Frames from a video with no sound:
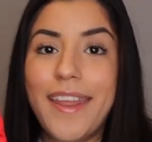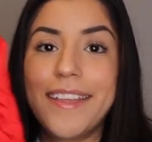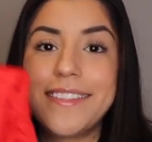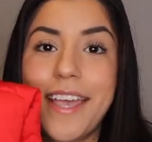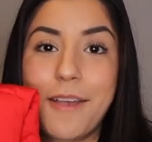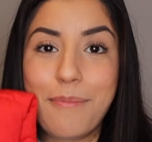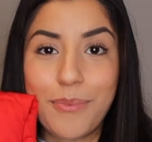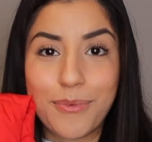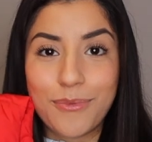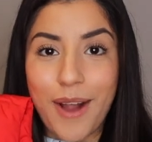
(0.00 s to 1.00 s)
It's a
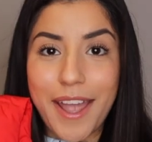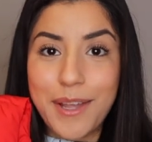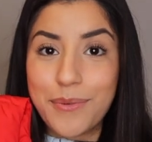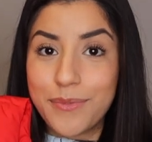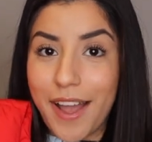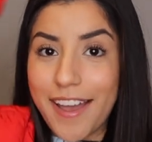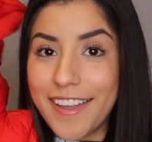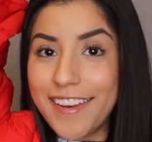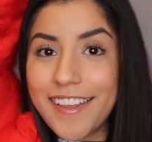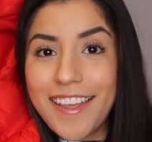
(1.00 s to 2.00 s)
bright
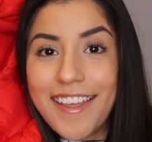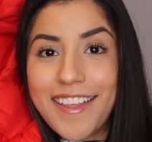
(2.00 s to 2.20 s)
red,